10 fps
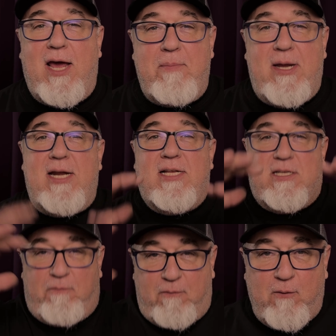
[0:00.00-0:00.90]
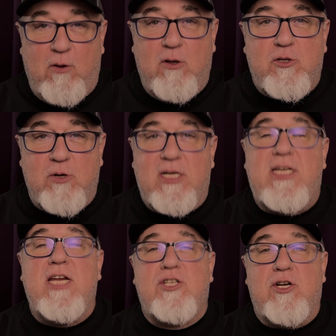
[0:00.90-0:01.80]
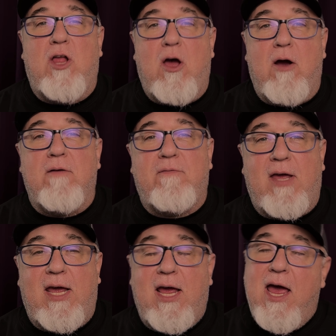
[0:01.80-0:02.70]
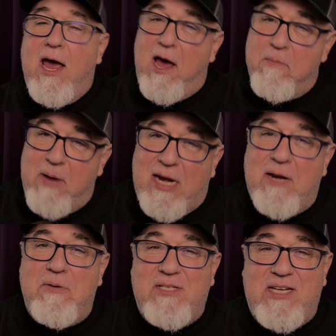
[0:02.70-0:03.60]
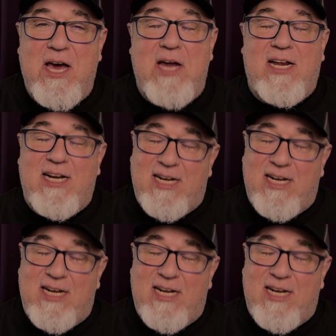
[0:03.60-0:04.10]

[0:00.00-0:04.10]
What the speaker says: I mean, it is a full traditional RV. I mean, it was gutted